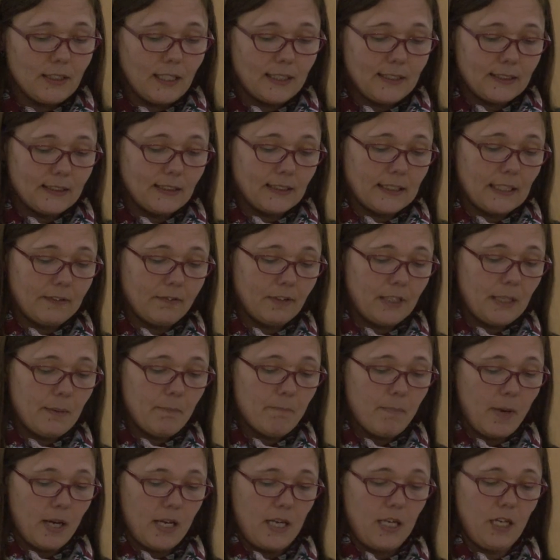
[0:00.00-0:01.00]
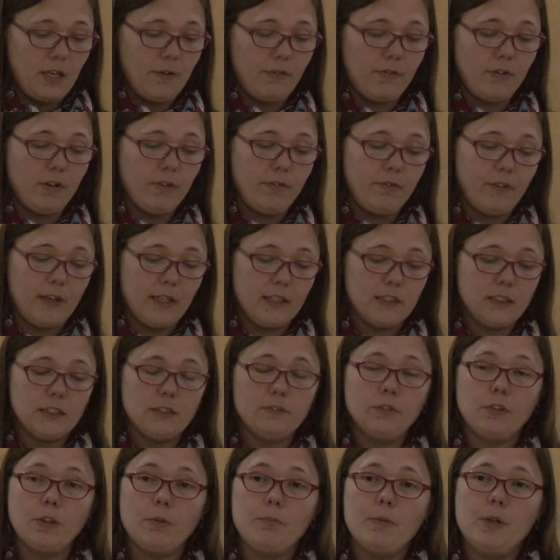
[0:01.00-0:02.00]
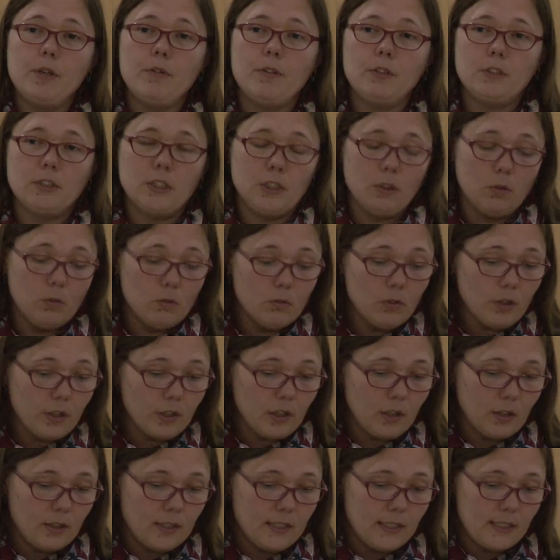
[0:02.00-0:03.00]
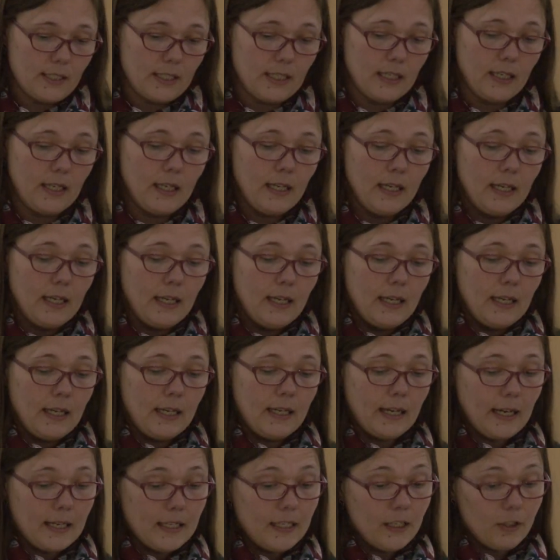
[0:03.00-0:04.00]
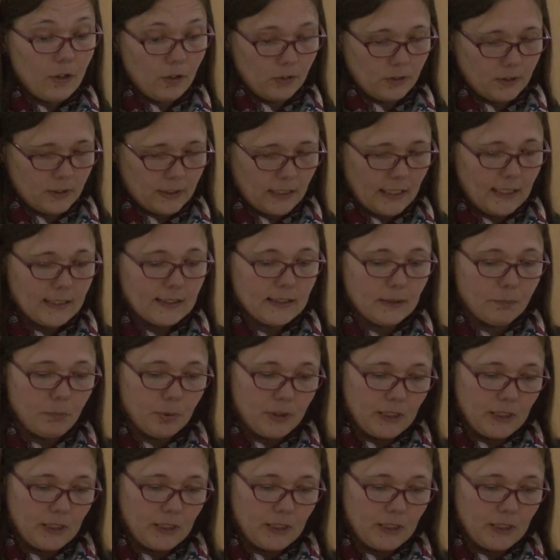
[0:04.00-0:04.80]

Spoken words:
necessarily make for effective community organising in any context, and